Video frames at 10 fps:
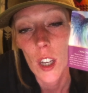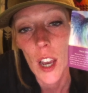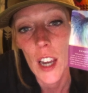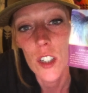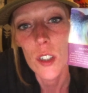
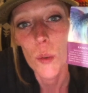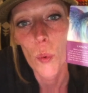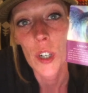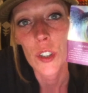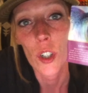I just
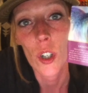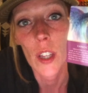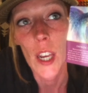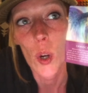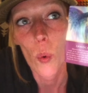wonder,
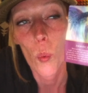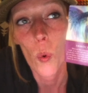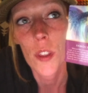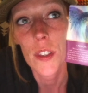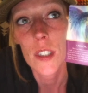like,
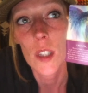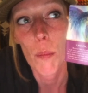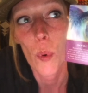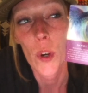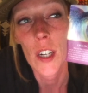what's the
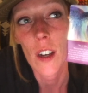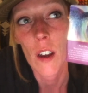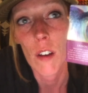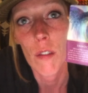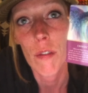point
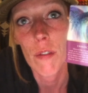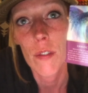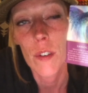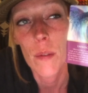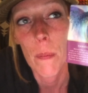of
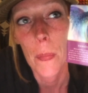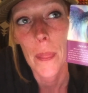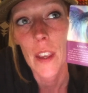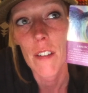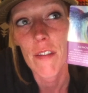
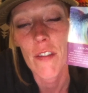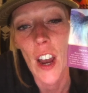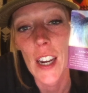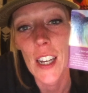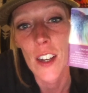
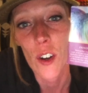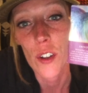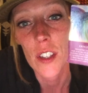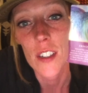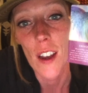fighting
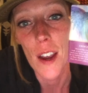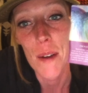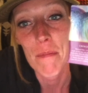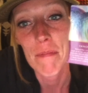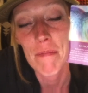all the
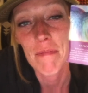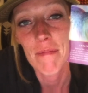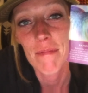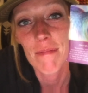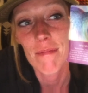time?
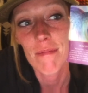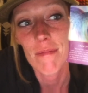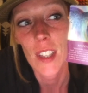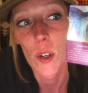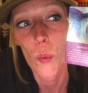
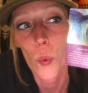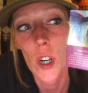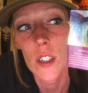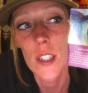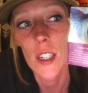Like,
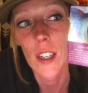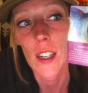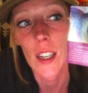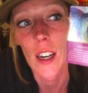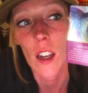where is it going
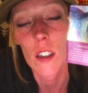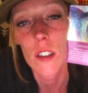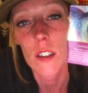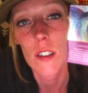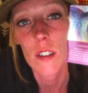to get
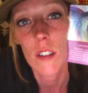us?